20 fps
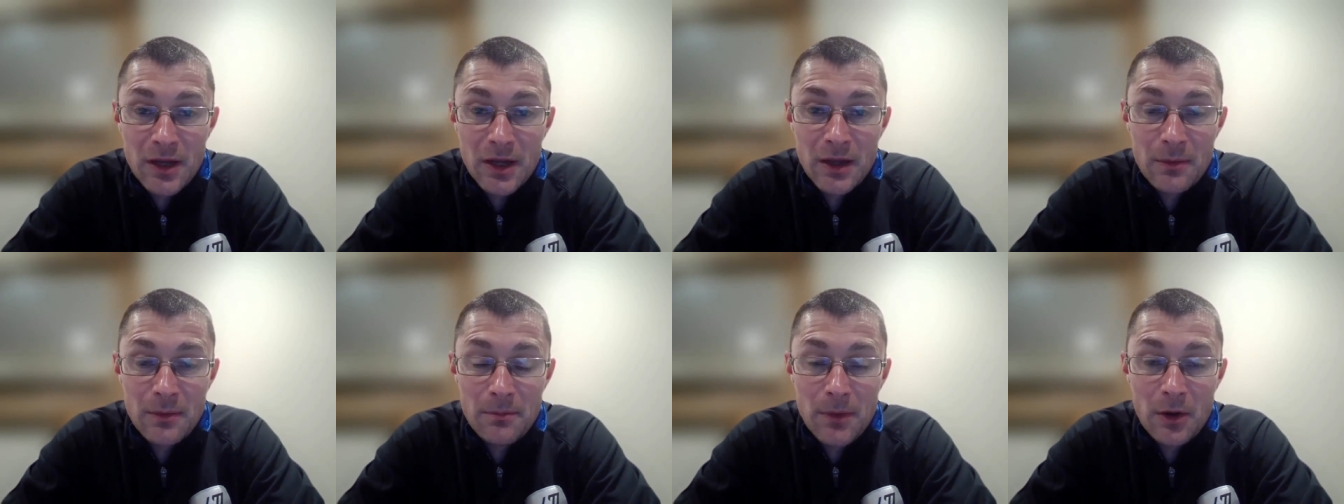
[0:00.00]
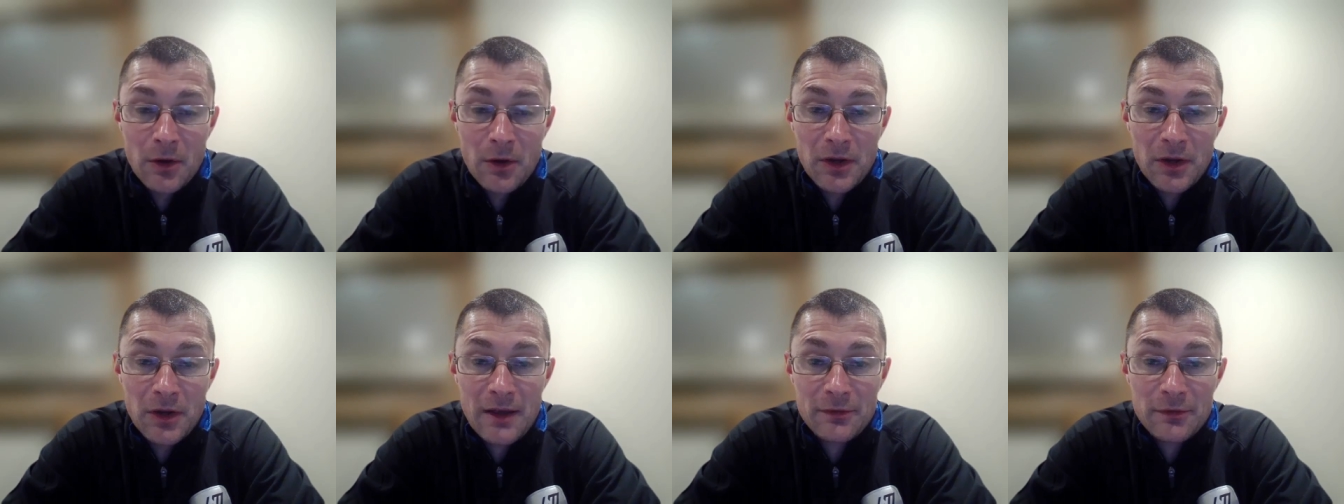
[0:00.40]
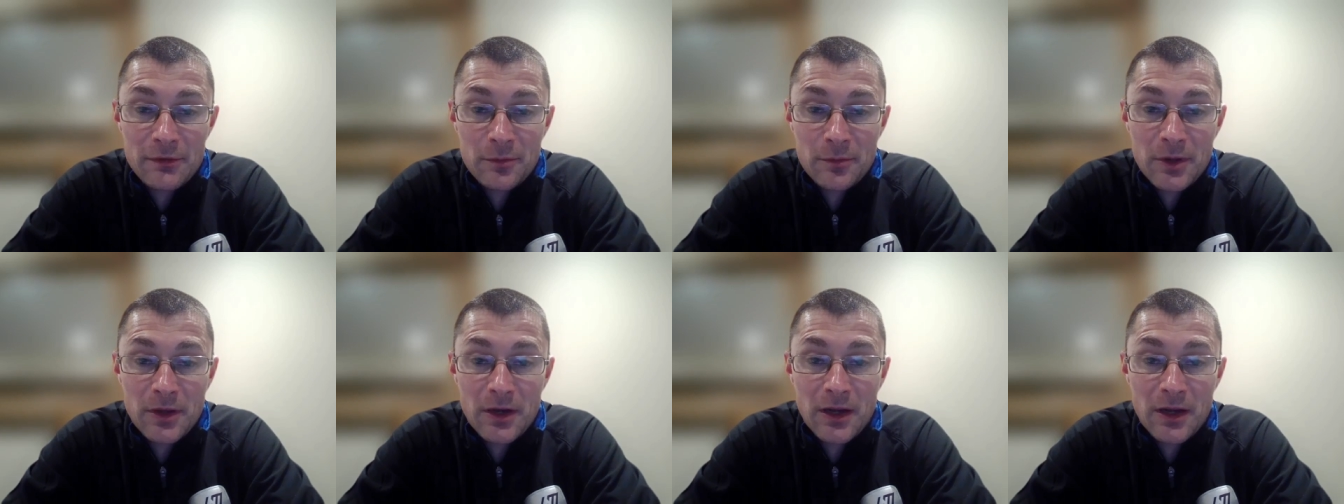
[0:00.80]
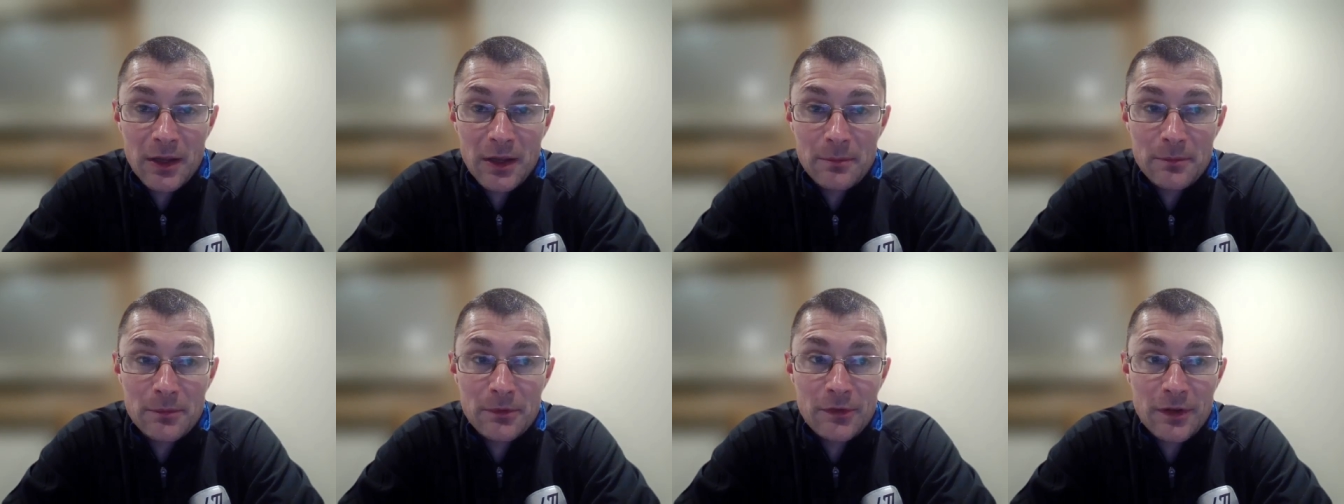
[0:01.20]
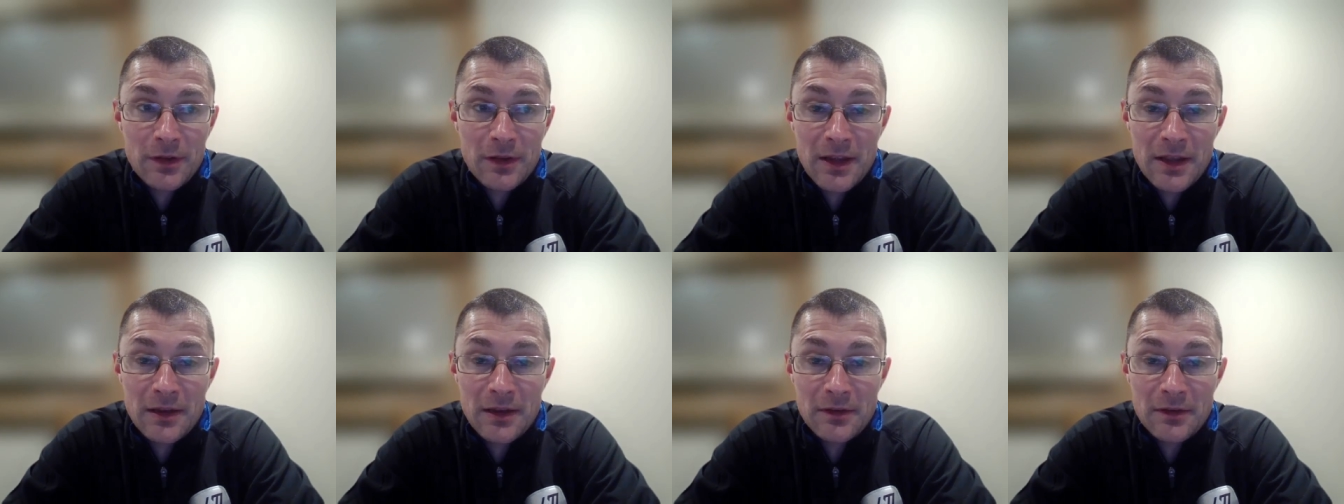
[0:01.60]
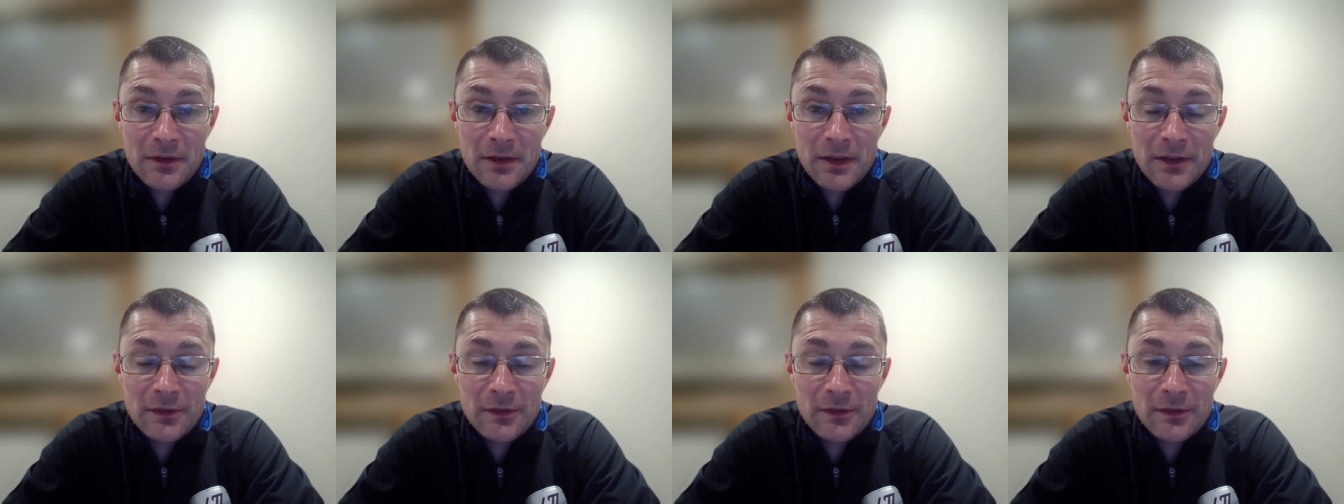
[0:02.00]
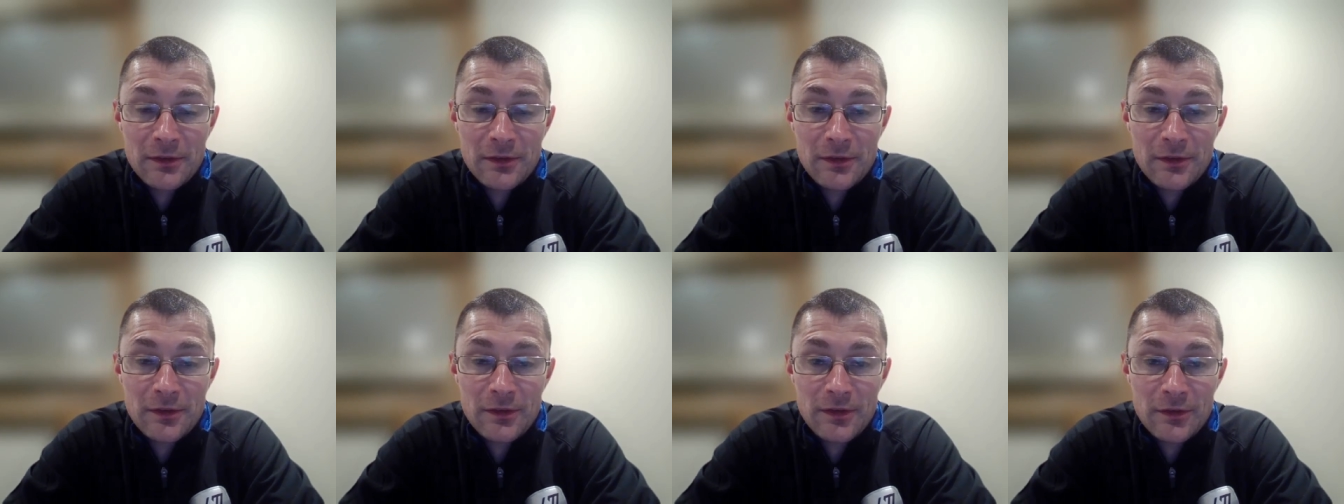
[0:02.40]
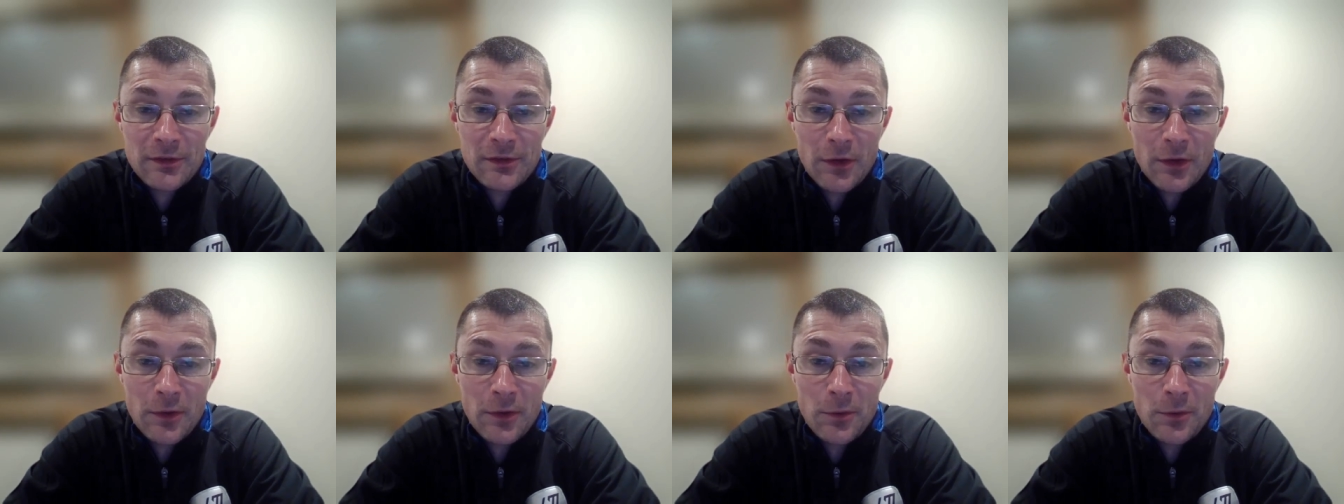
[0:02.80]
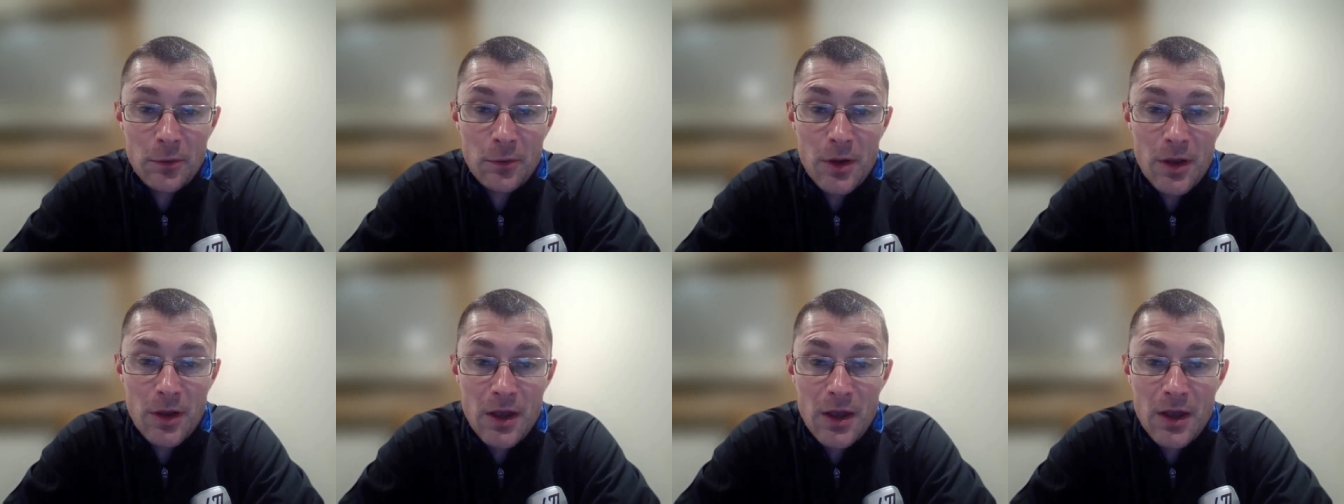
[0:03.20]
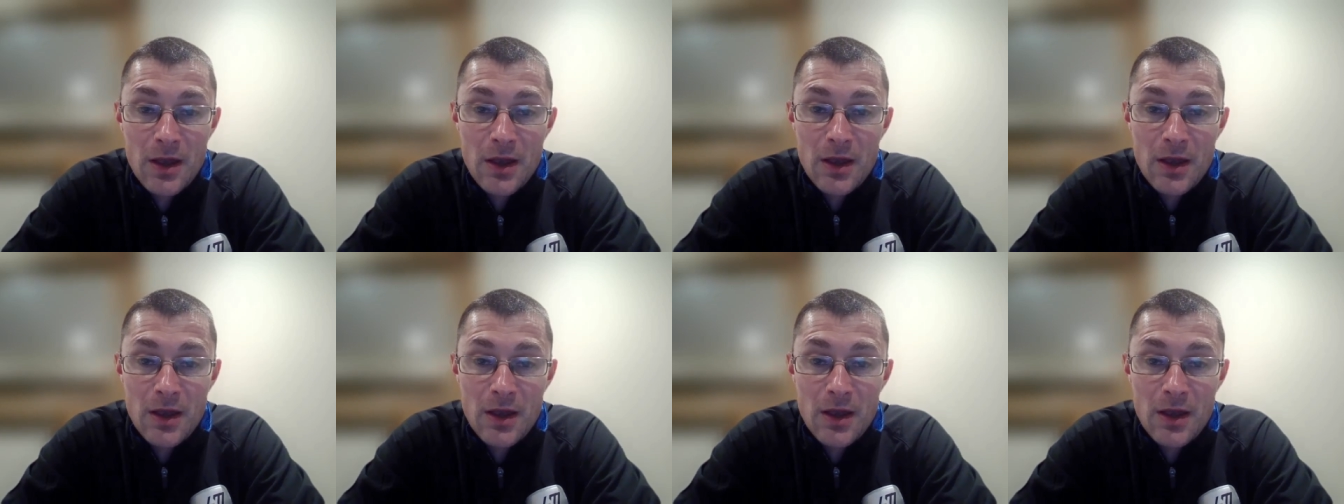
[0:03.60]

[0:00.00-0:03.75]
Um, I'm going to have some clips at the end of this. So